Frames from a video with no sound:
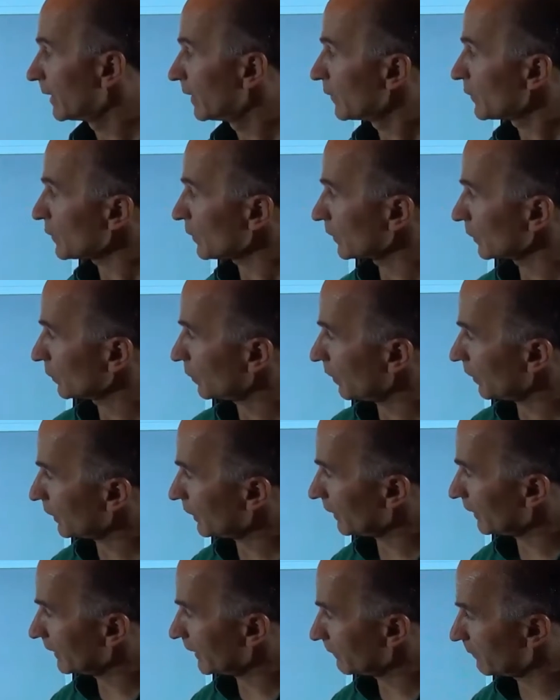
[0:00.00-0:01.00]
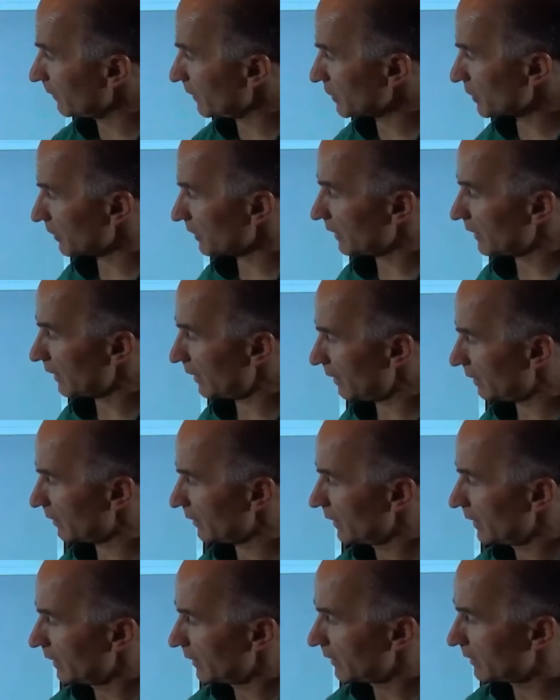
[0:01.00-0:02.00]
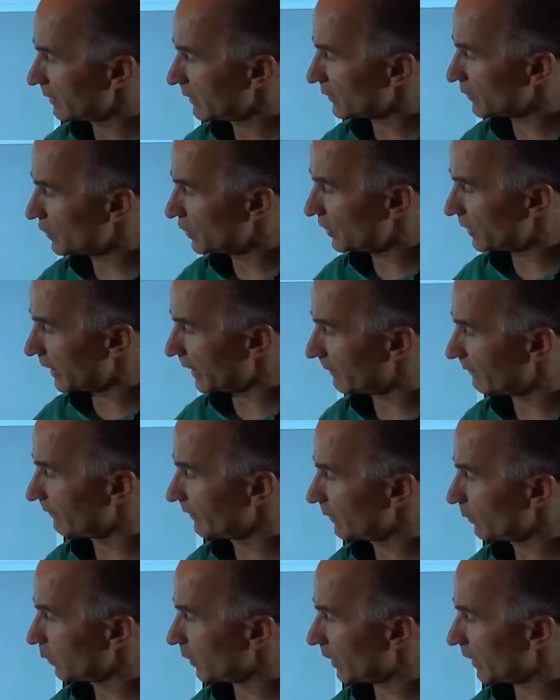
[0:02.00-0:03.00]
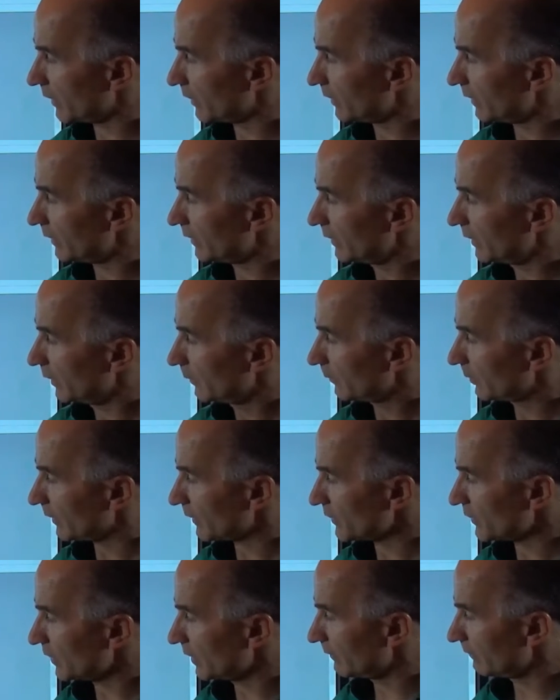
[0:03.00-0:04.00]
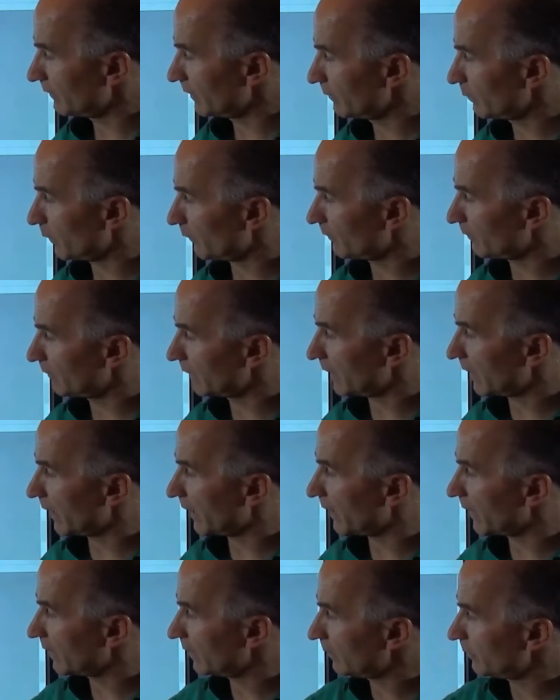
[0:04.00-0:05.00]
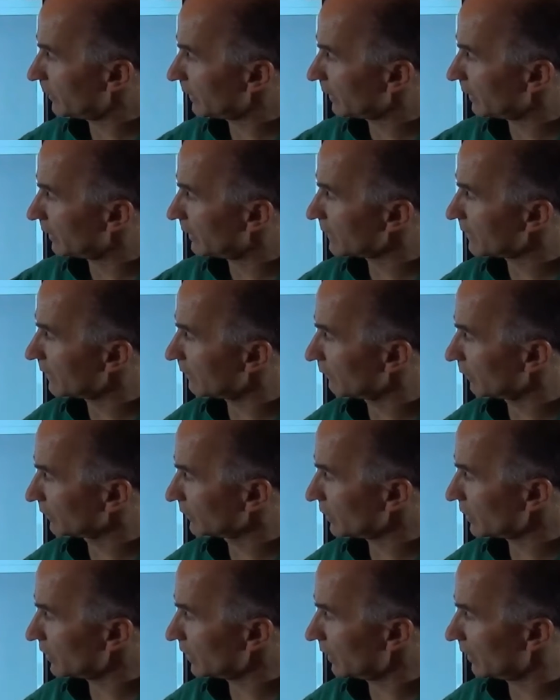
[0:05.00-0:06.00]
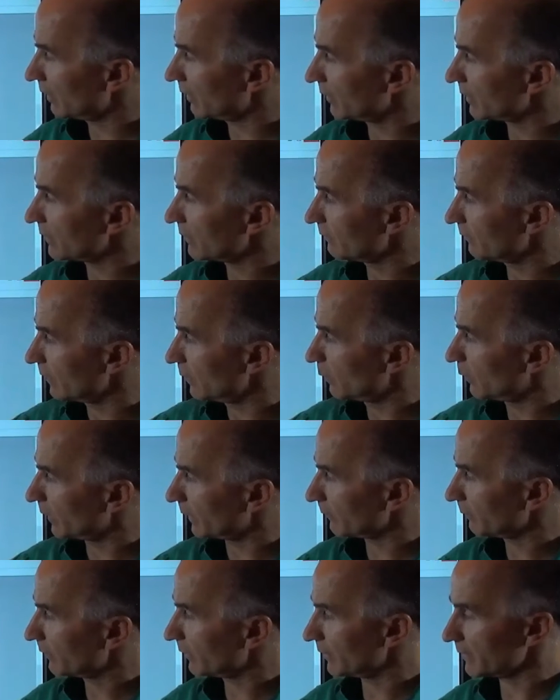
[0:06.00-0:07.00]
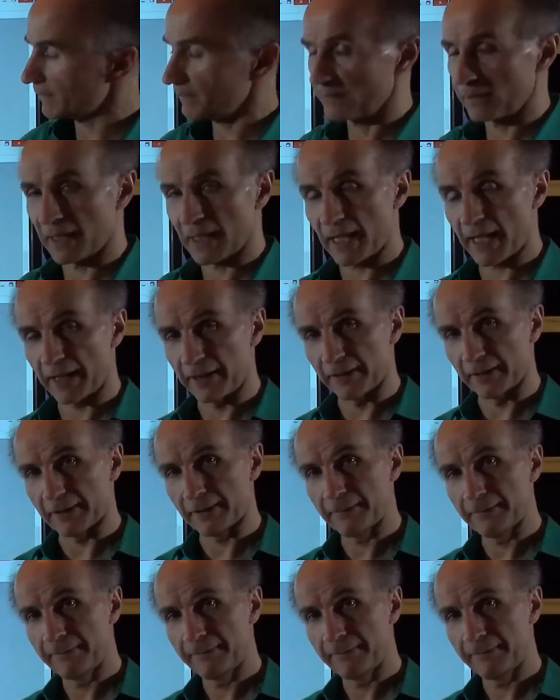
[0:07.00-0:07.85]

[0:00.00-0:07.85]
So the total current that we measure here is GmV1 plus GmVn, because the voltage here is V1 plus Vn.